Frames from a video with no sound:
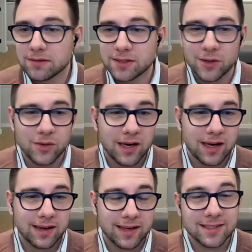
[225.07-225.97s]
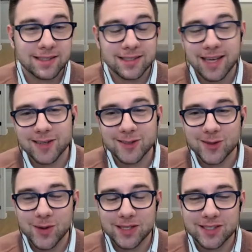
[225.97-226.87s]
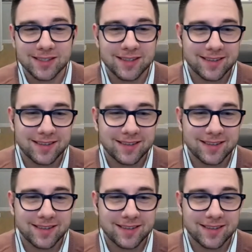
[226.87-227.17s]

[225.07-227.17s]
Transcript: So uh, I guess, does that answer your question?